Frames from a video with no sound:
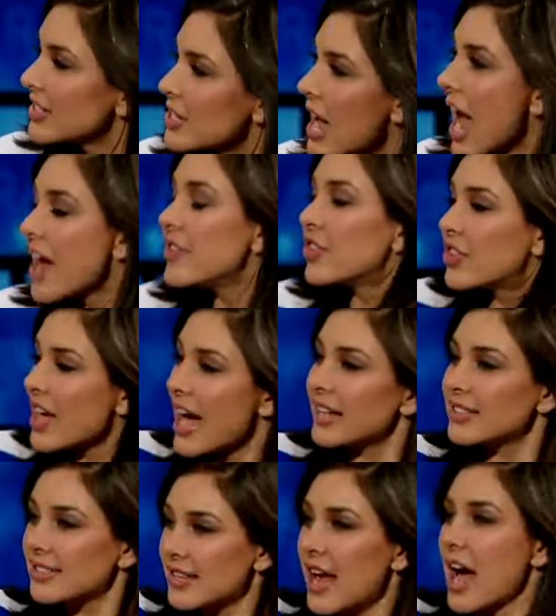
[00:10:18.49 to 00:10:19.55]

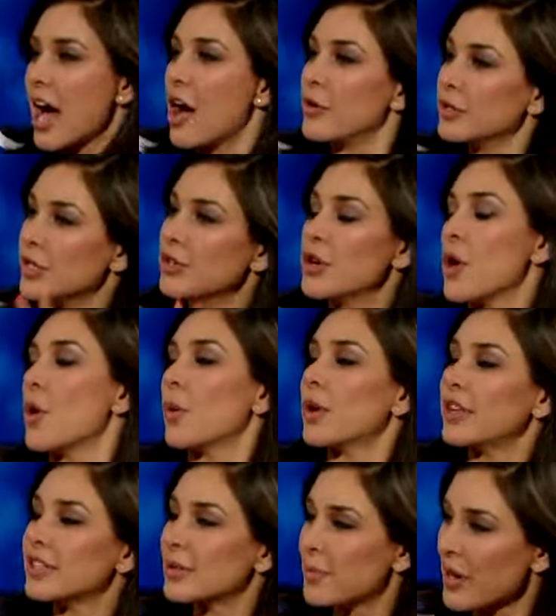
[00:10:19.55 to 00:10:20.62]
That's how you
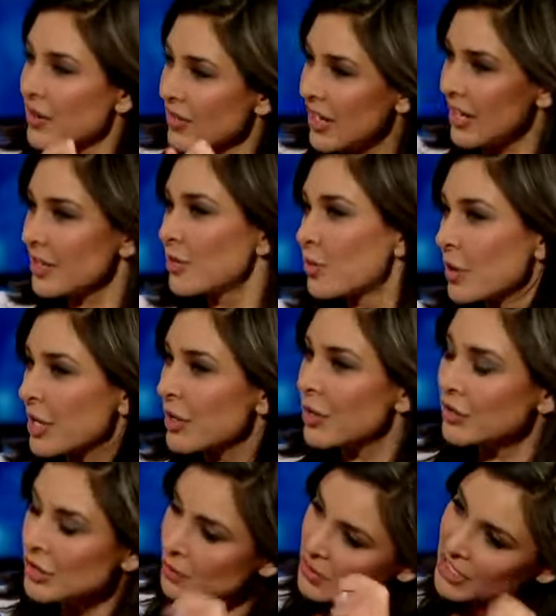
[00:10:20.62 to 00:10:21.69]
know. It's about getting
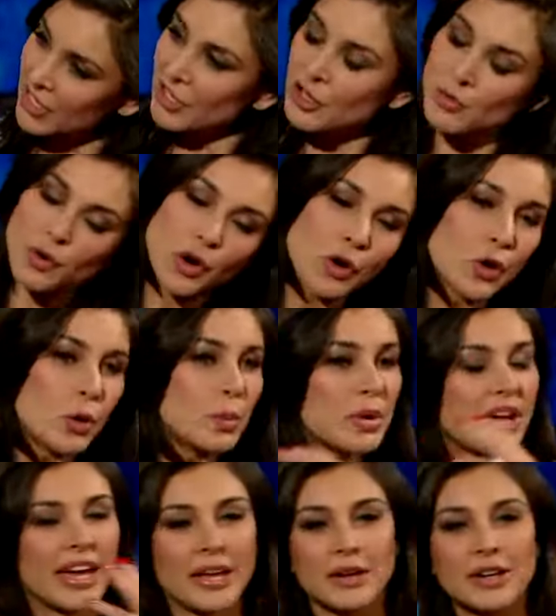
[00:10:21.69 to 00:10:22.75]
real. It's being in your
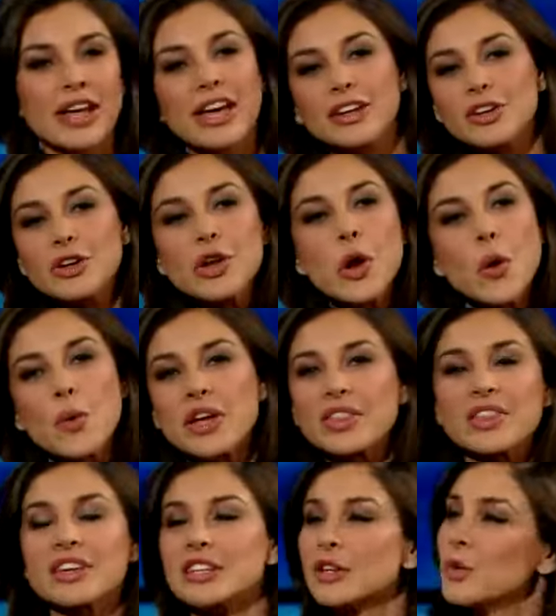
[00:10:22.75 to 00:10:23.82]
robe and
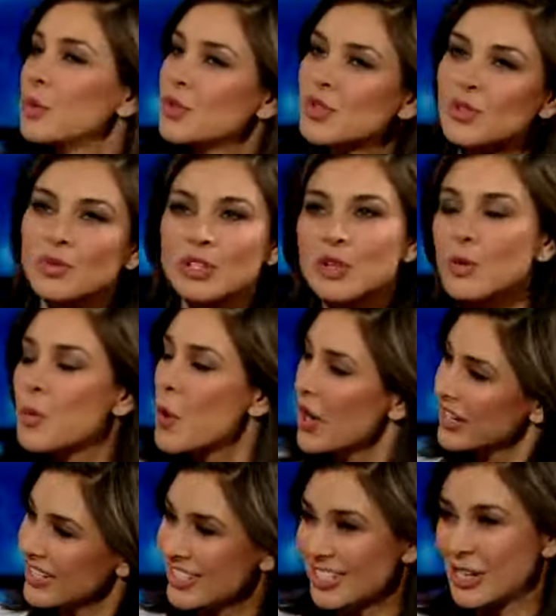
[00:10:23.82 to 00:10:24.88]
knowing that you
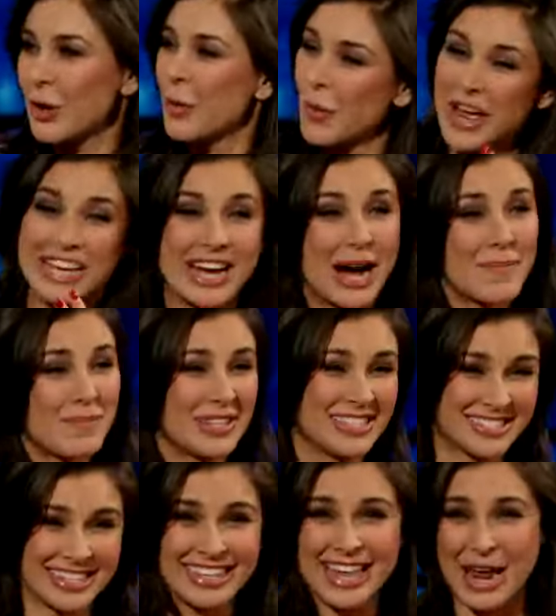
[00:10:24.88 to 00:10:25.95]
want to still wake up
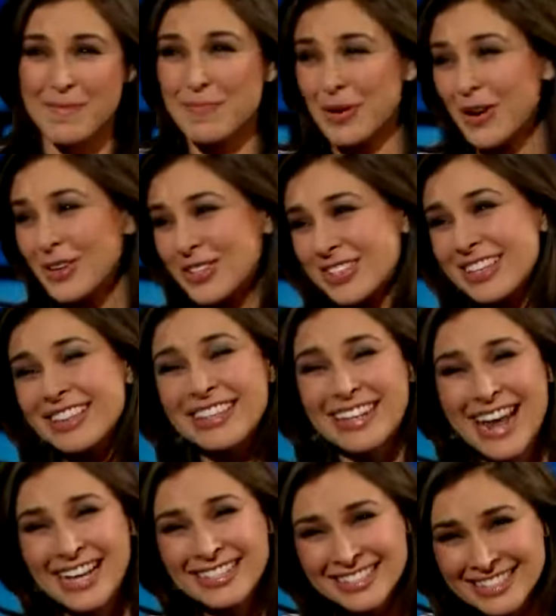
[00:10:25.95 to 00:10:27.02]
and see that person
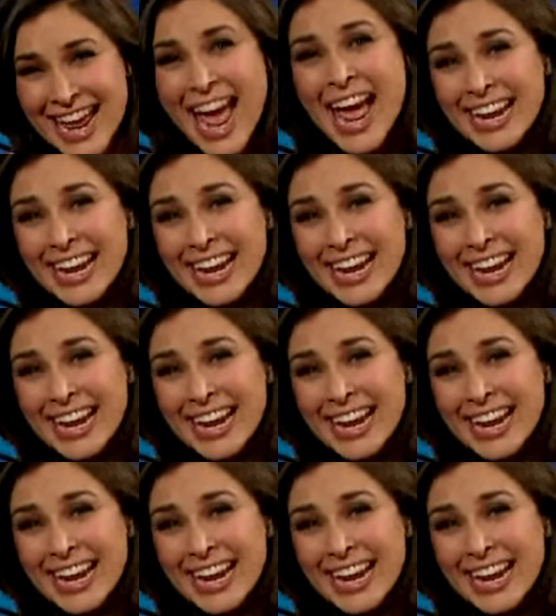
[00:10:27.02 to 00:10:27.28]
the next